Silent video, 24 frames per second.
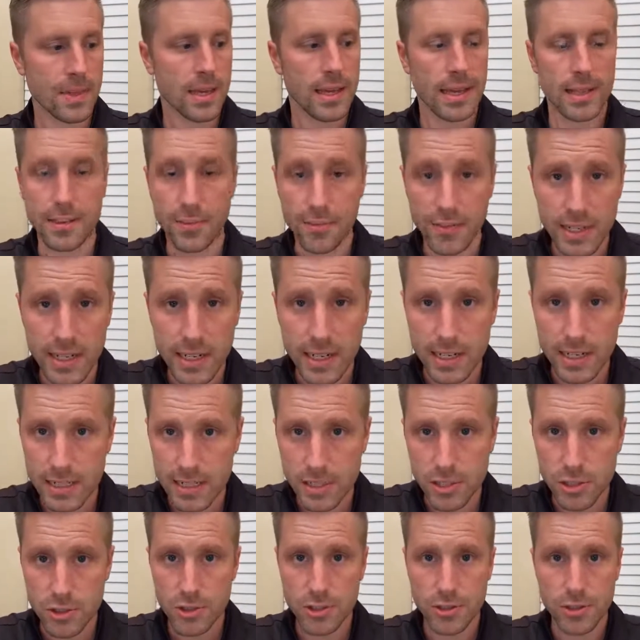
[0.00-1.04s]
In the vending
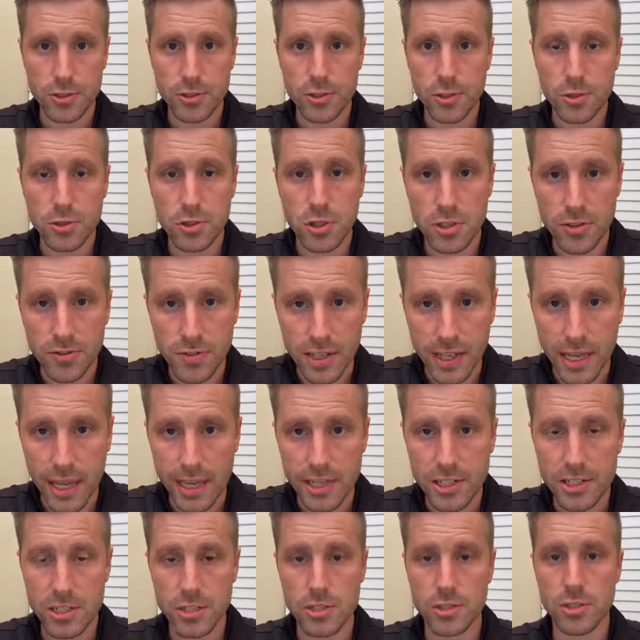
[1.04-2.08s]
industry, there's no
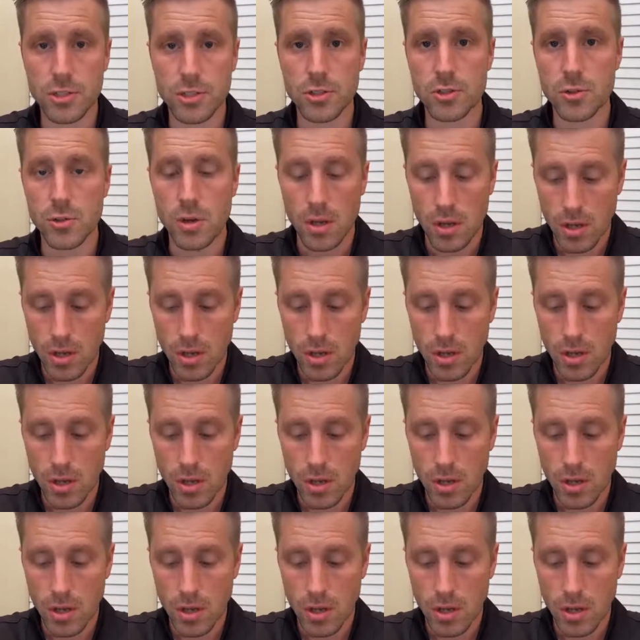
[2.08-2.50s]
certification to